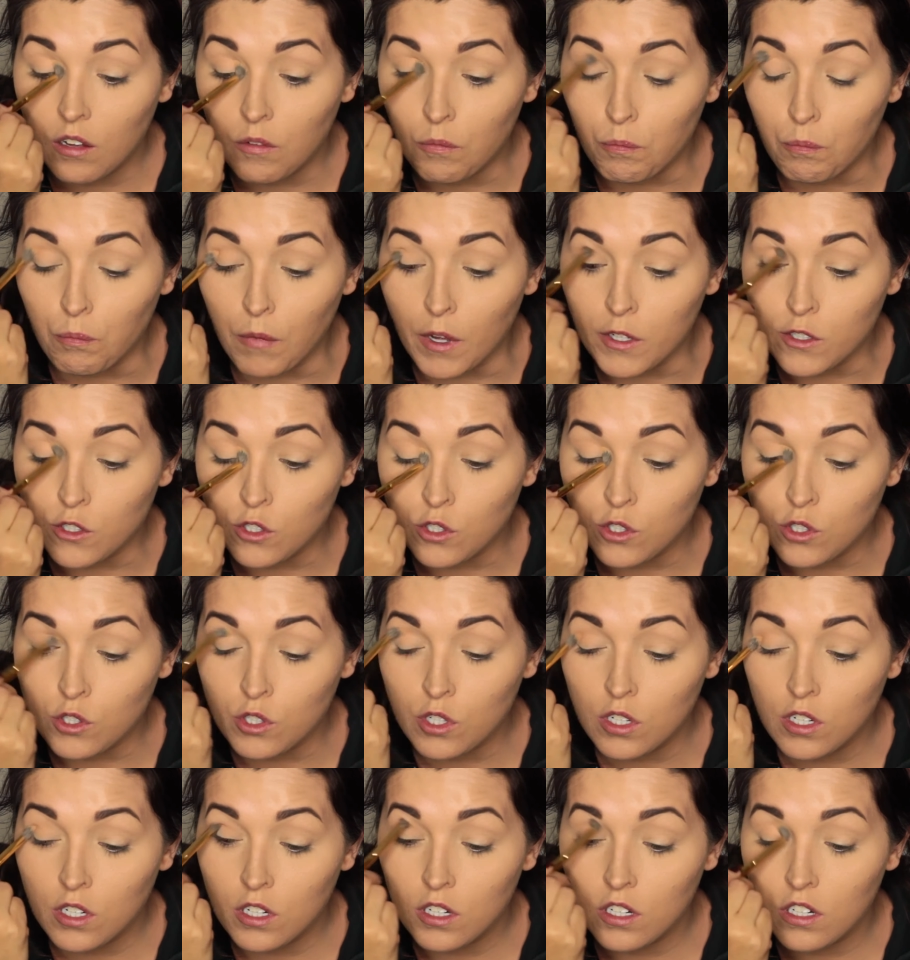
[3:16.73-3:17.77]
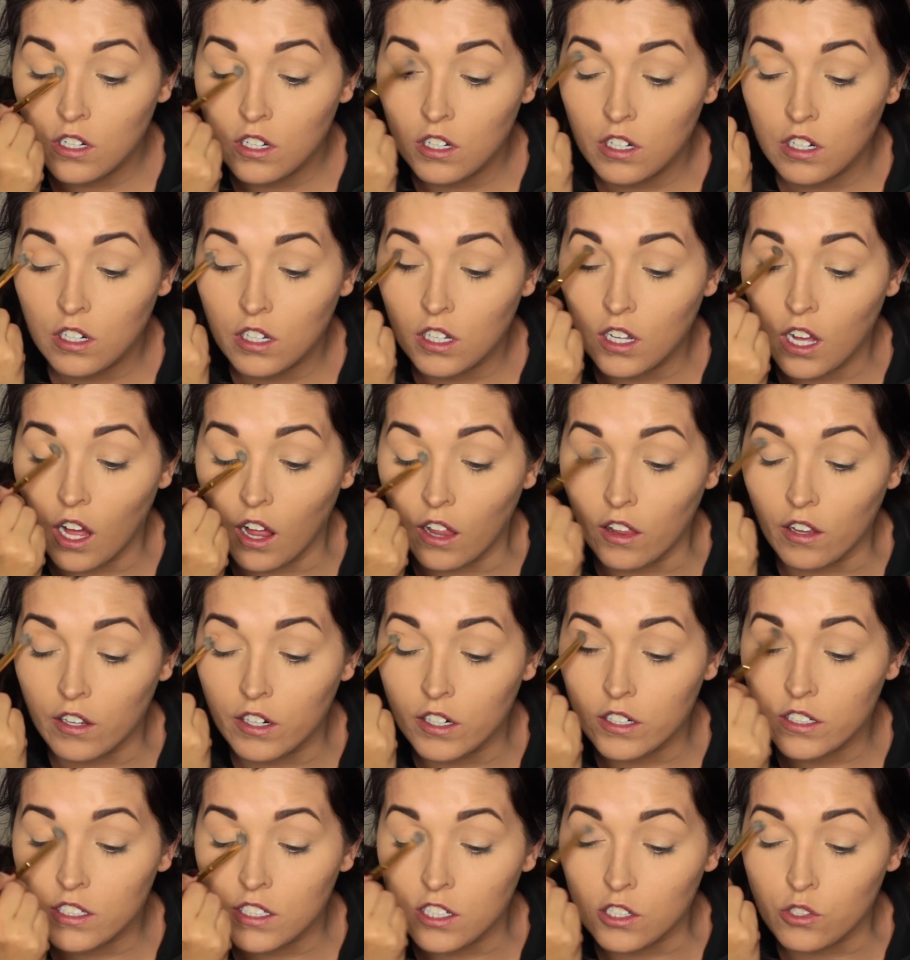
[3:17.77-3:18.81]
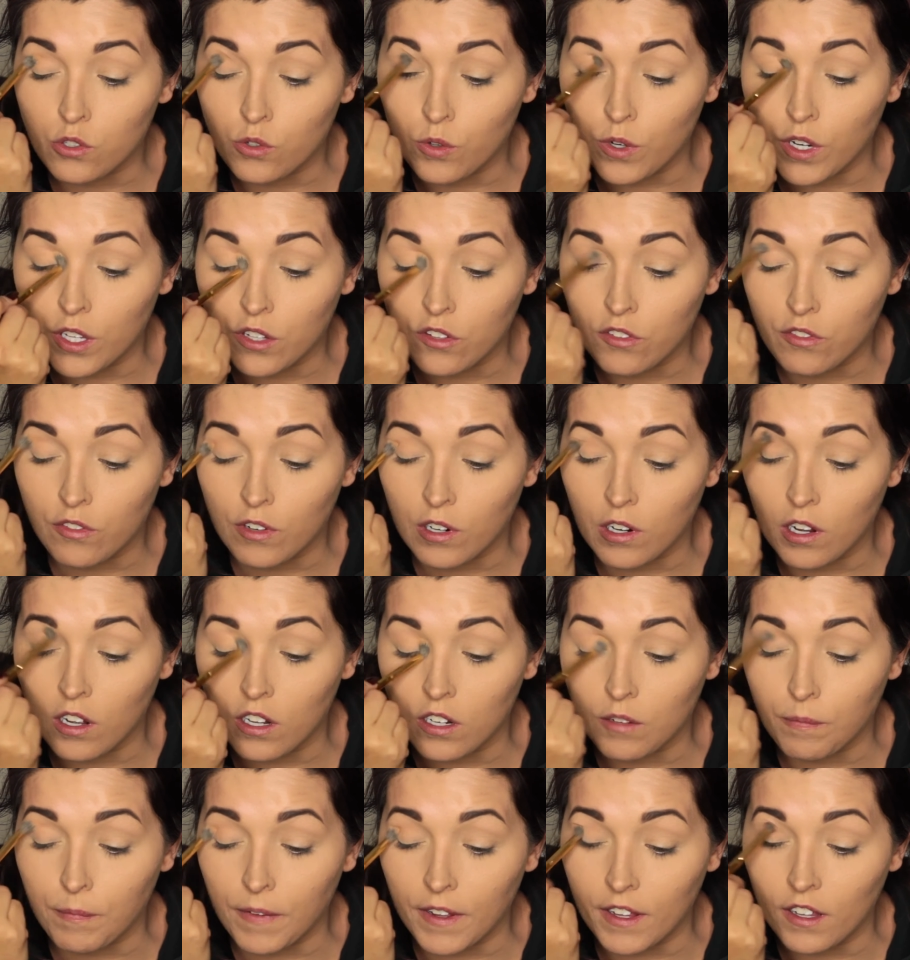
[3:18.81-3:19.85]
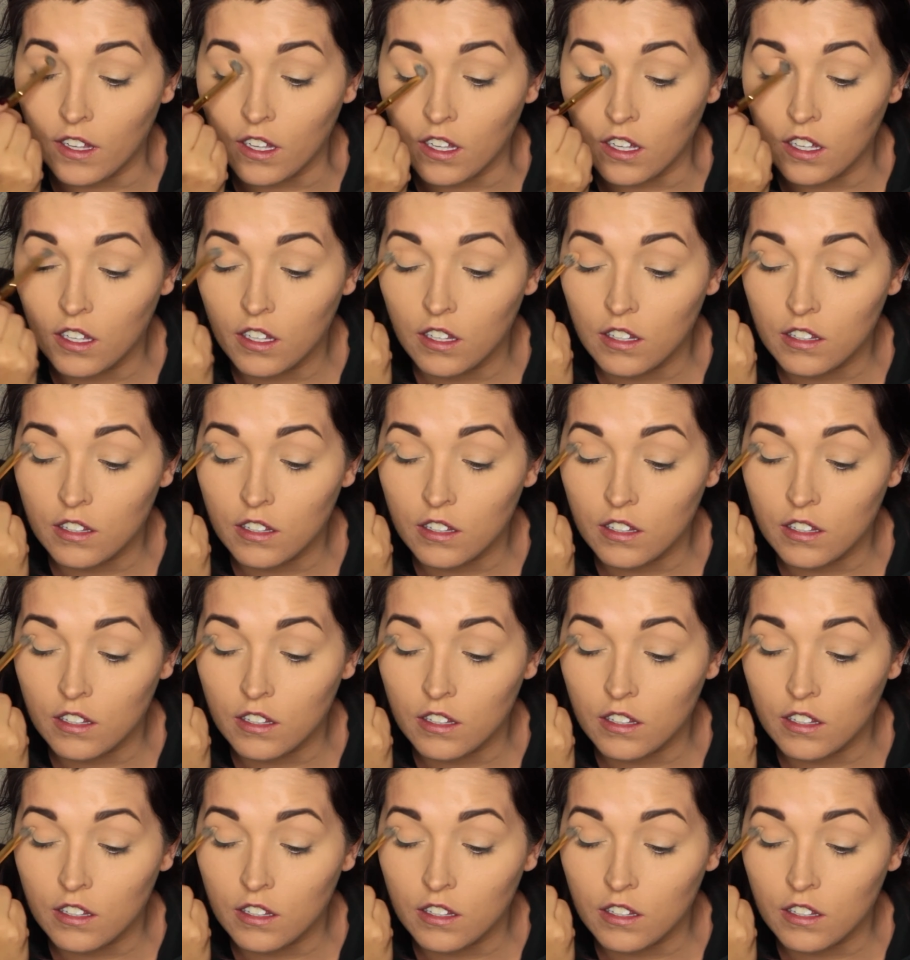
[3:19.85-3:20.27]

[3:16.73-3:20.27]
much color to transfer onto my